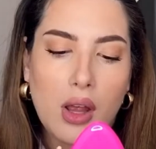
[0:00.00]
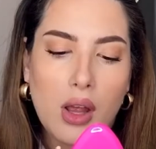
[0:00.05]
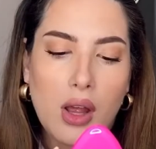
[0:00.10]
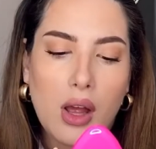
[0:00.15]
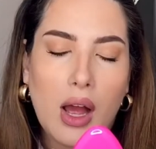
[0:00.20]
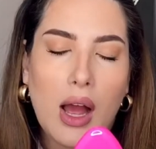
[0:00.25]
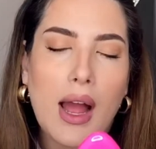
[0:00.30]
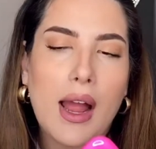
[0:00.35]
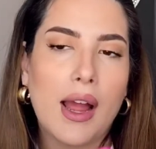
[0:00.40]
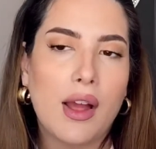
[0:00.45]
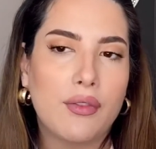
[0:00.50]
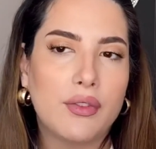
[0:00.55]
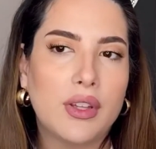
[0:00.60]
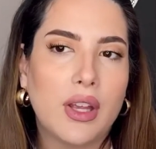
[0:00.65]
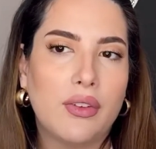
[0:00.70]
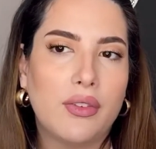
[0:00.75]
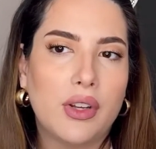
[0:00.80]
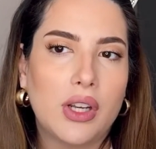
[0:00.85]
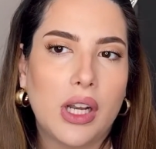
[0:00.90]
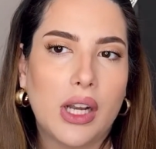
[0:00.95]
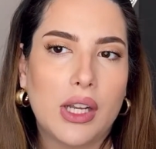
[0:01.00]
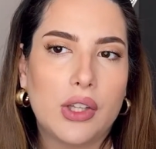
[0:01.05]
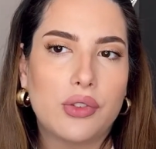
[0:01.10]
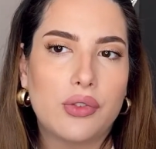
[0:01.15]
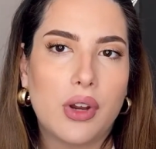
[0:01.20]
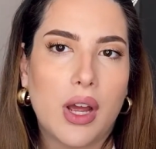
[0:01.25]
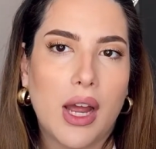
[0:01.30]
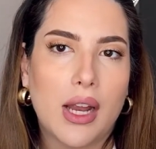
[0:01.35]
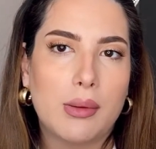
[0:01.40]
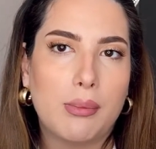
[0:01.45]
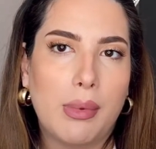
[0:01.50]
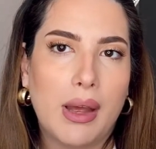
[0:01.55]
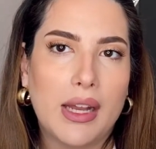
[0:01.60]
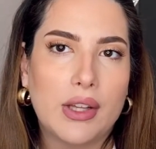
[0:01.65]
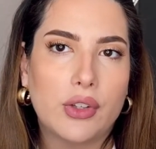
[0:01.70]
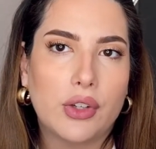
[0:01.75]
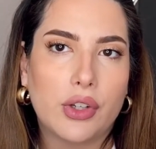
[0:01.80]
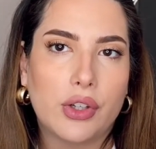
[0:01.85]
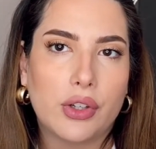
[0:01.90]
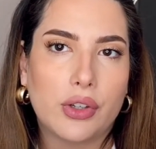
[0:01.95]
I have definitely tried
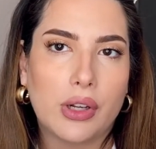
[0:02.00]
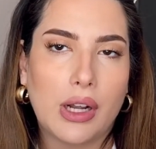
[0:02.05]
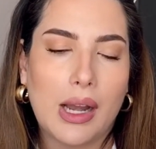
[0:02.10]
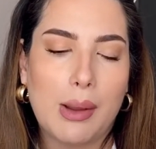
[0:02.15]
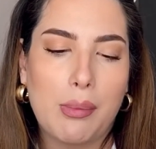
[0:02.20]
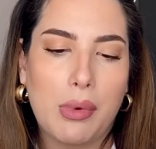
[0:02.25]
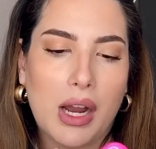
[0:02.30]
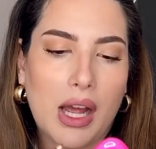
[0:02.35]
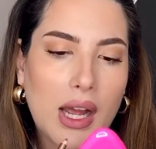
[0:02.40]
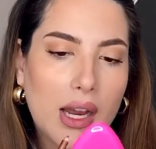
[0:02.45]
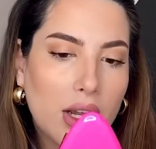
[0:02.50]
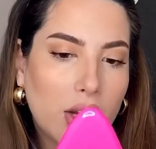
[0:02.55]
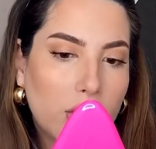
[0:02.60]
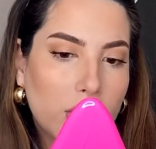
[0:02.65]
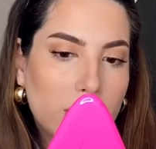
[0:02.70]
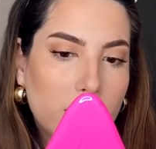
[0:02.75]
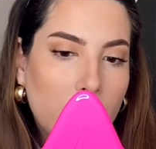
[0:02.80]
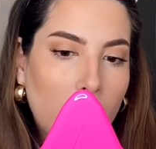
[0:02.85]
better lip liners.